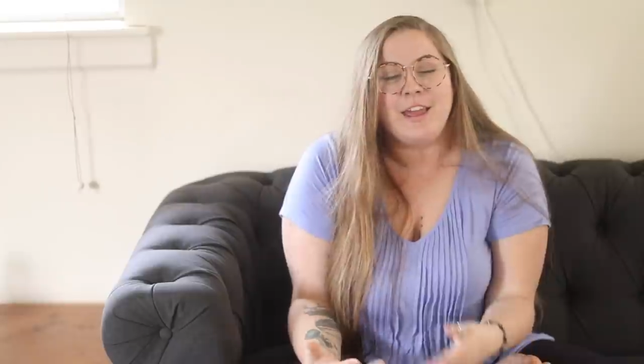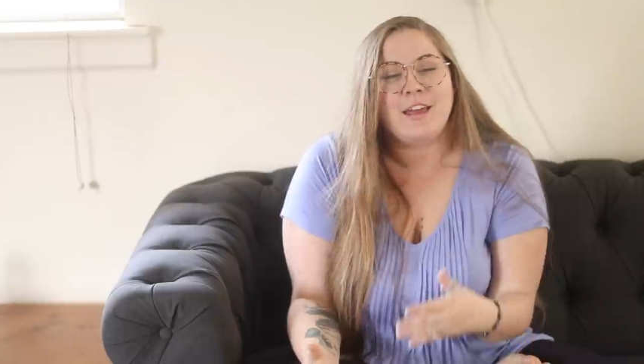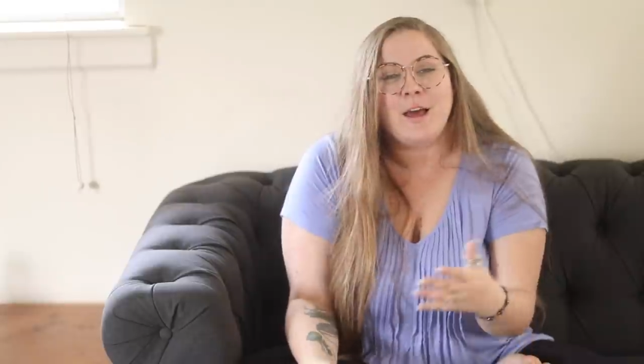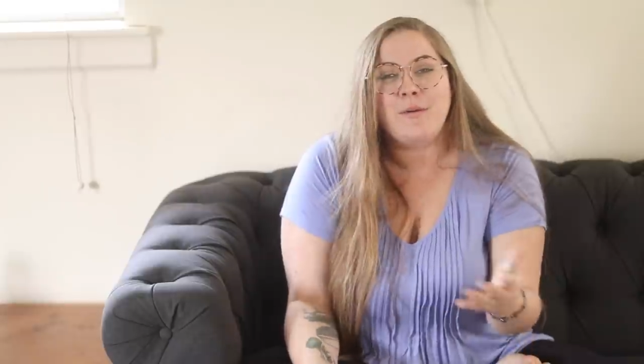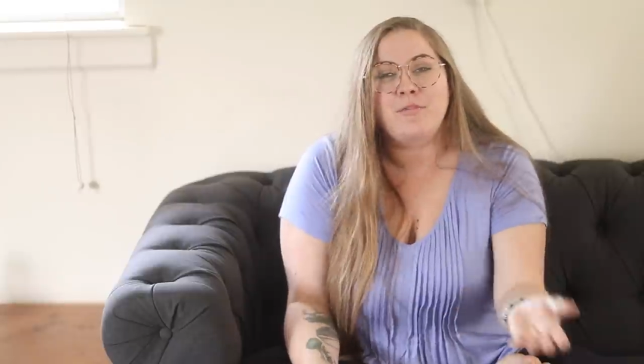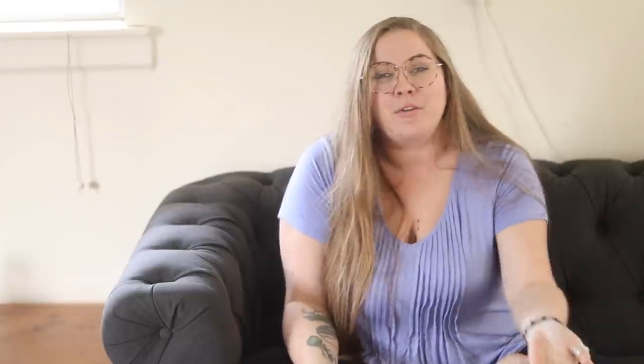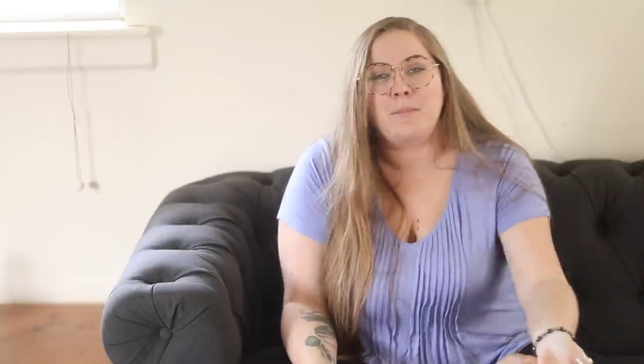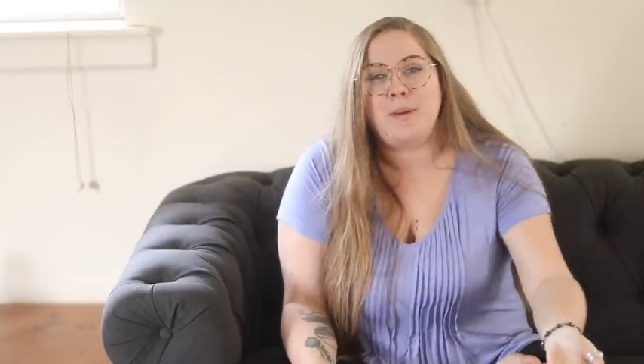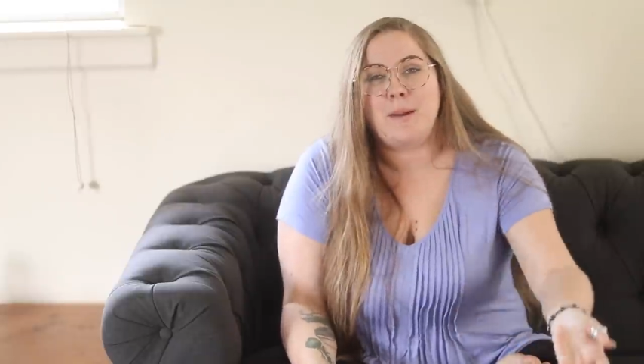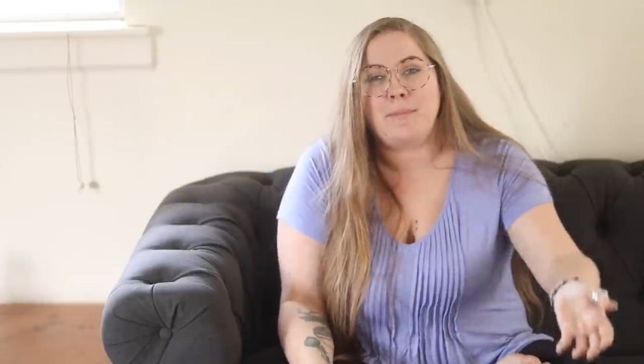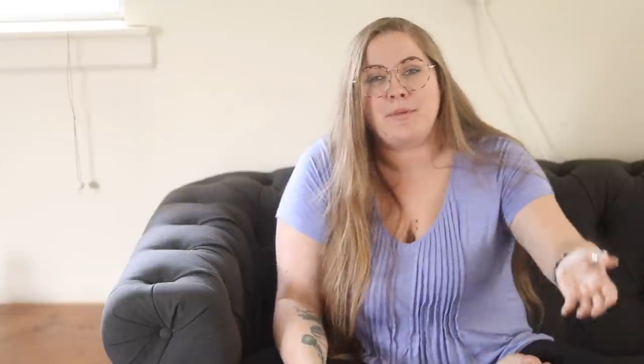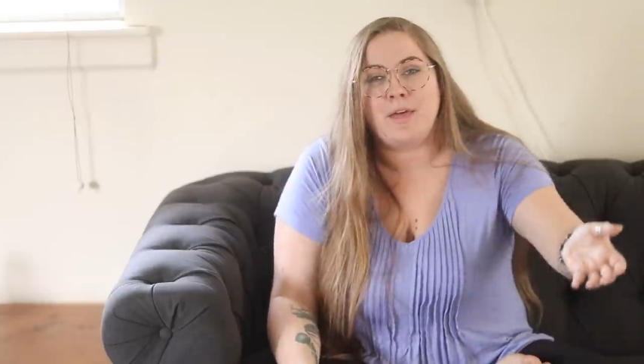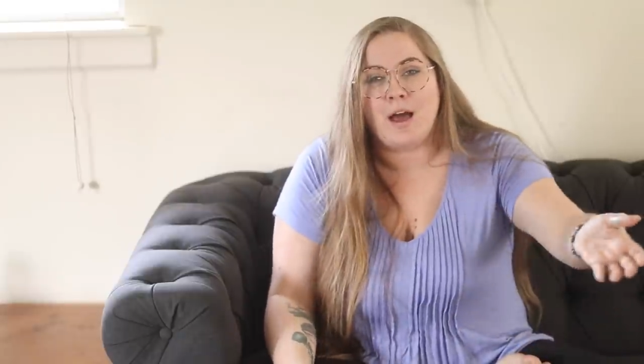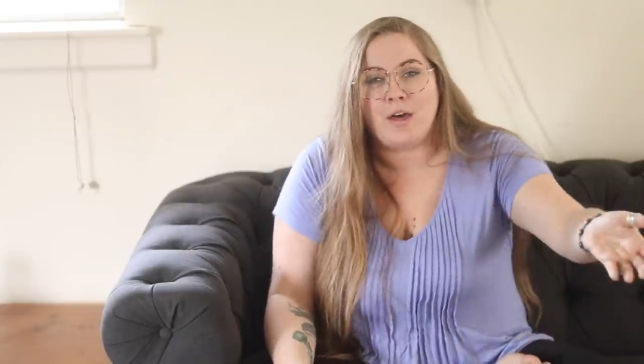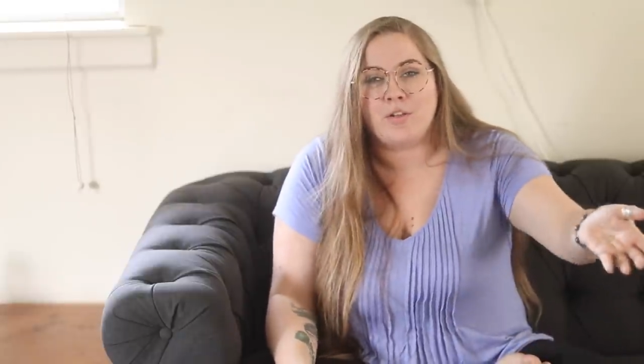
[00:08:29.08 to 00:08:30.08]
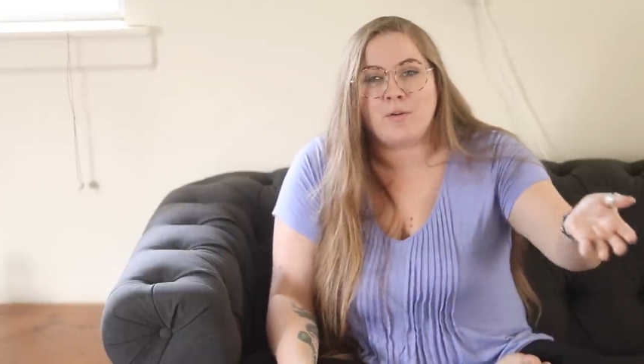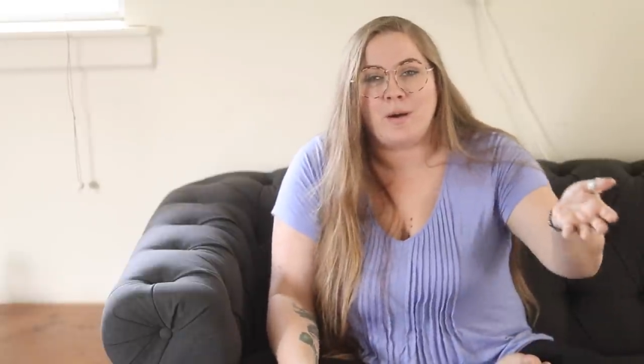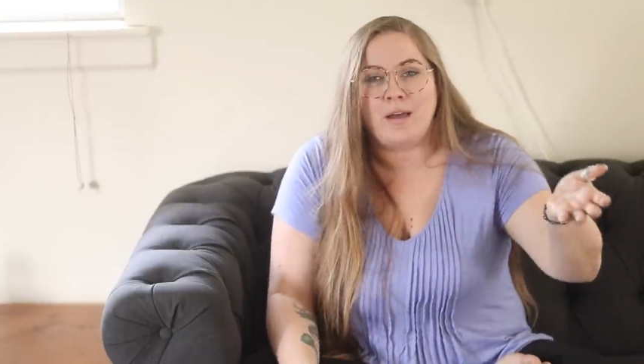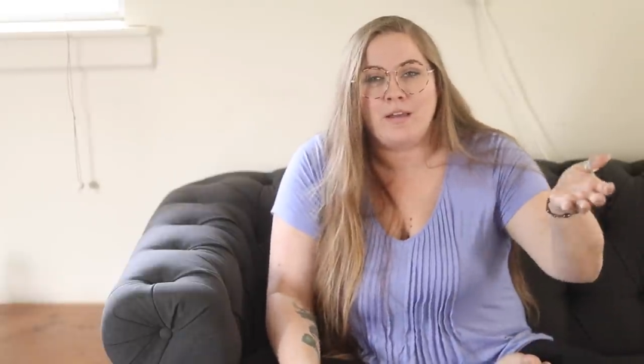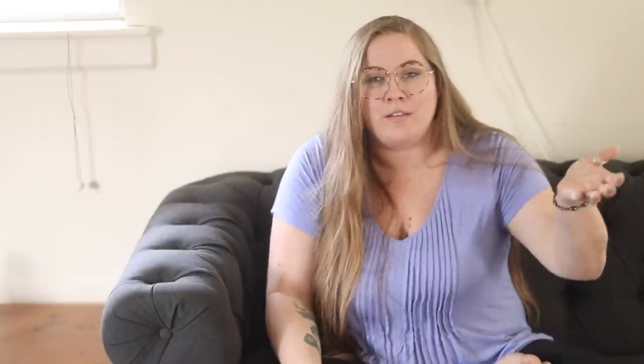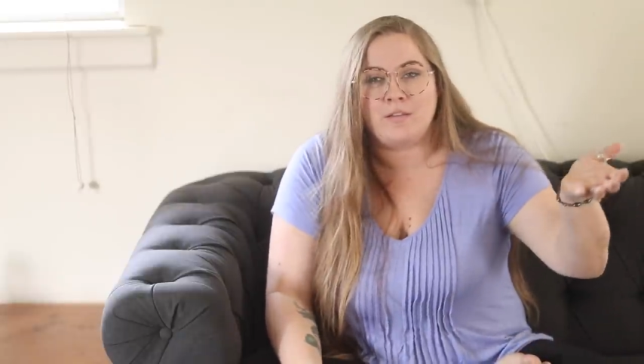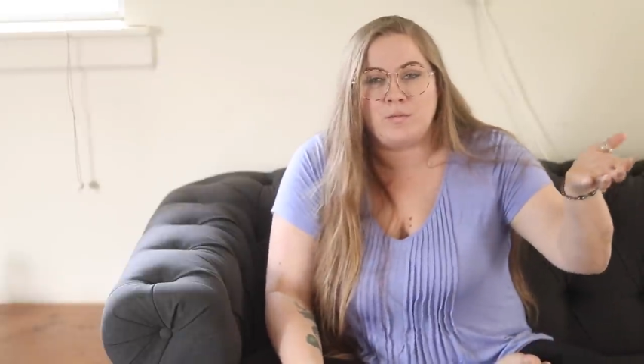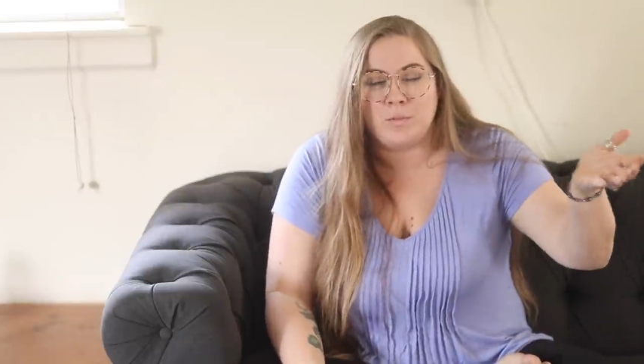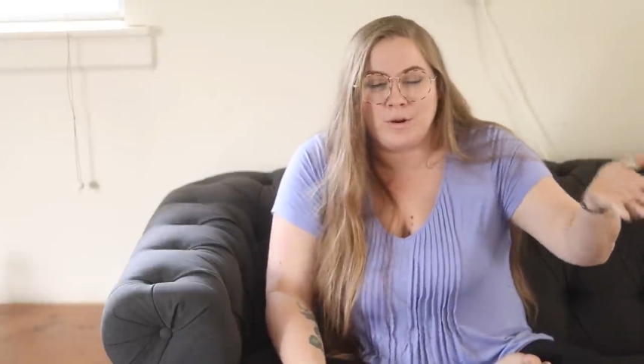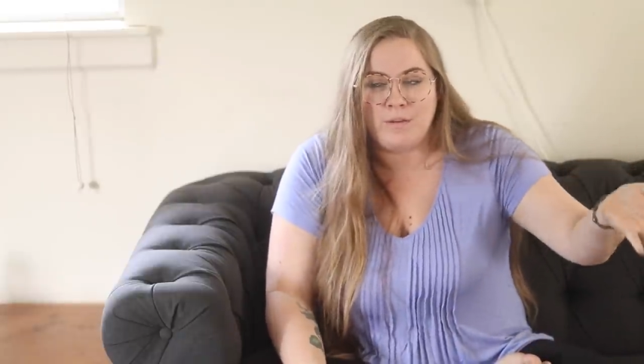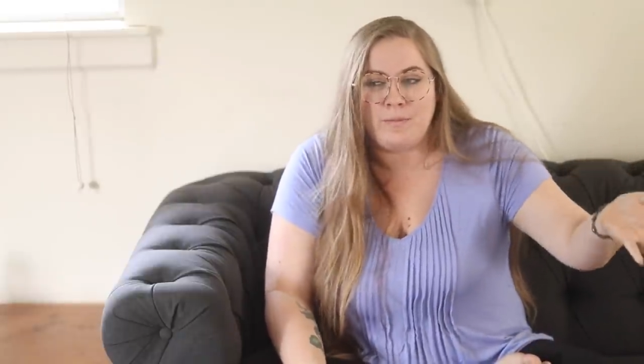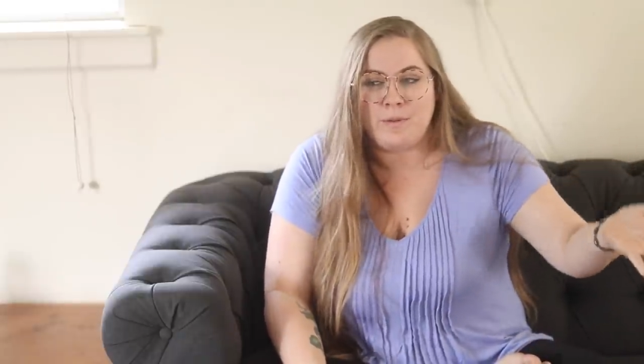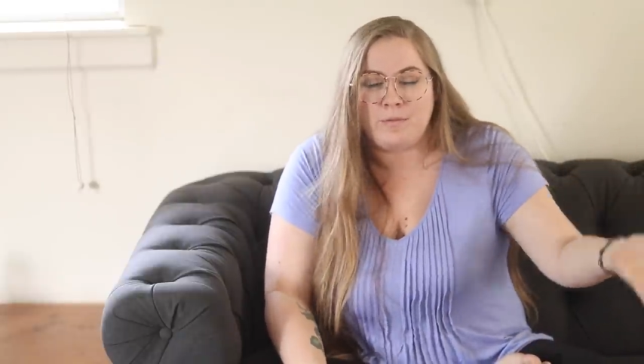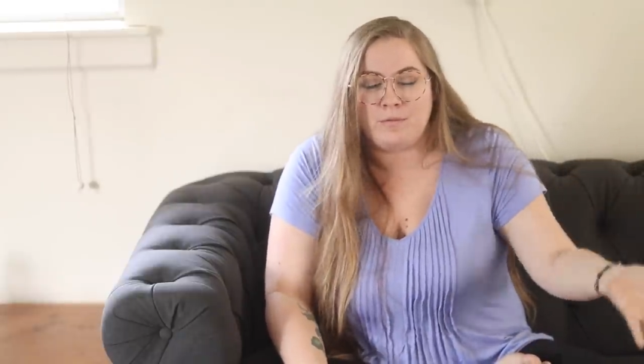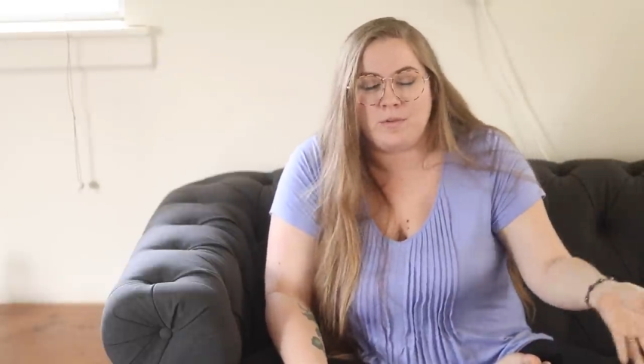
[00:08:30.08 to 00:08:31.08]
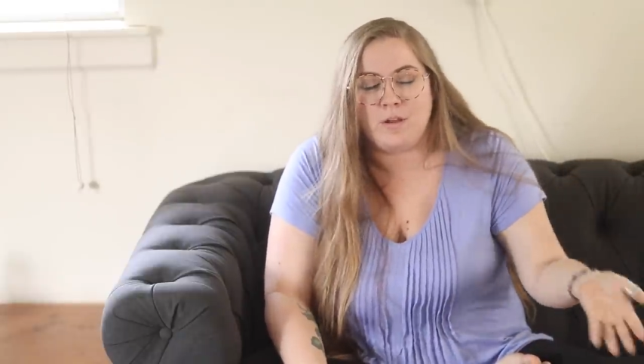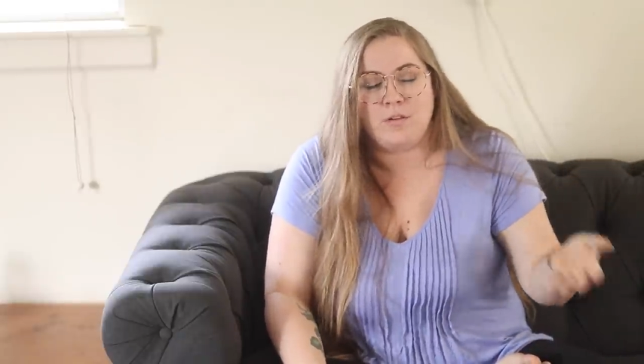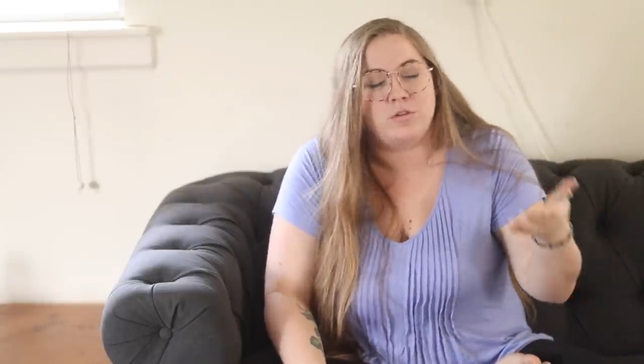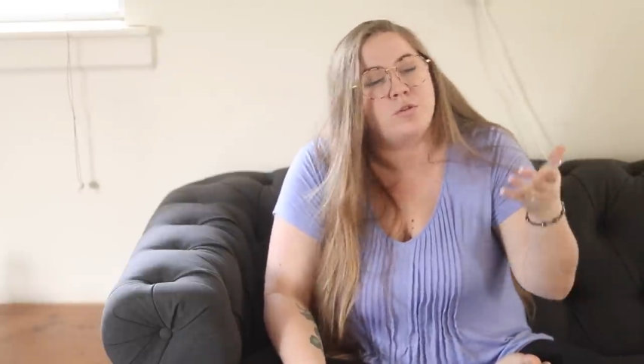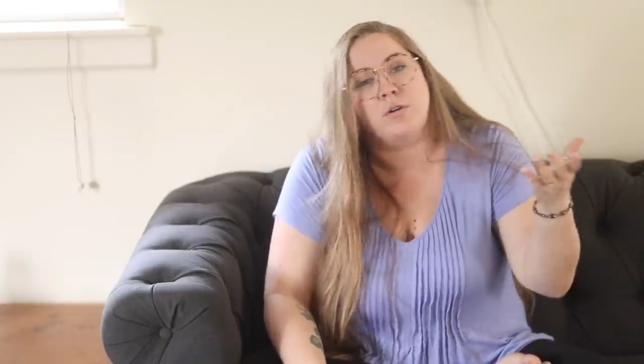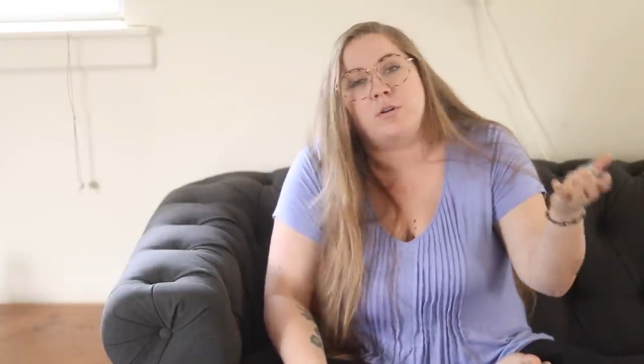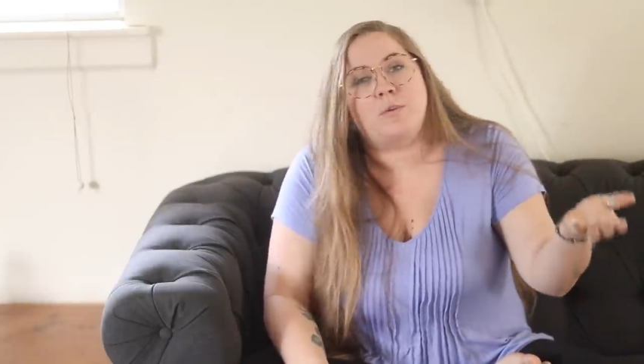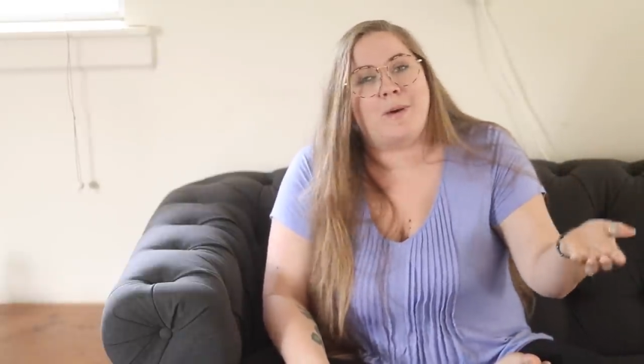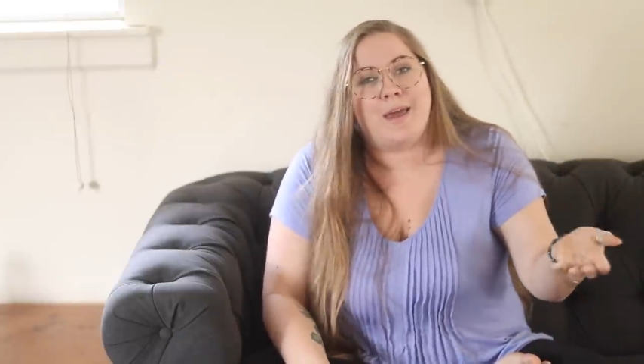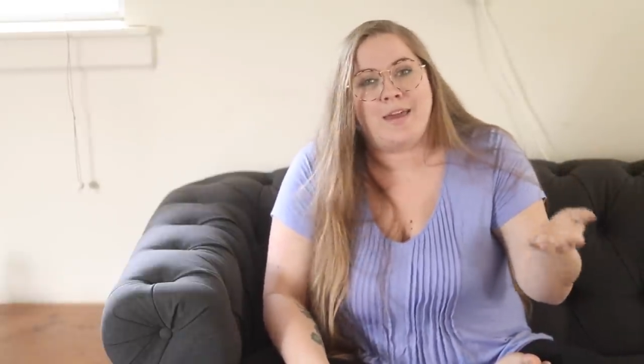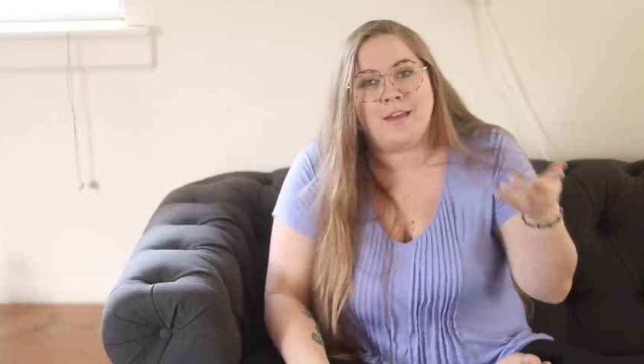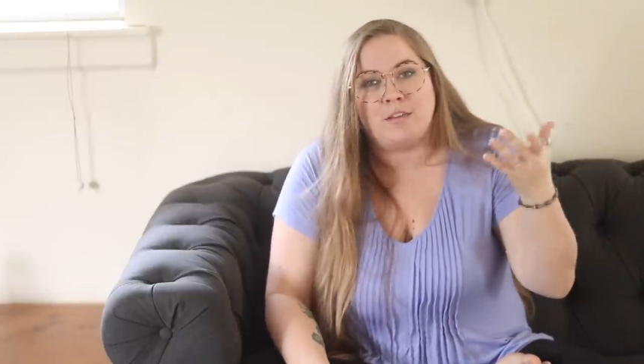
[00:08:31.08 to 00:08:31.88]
it comes from paper that otherwise would have been thrown away.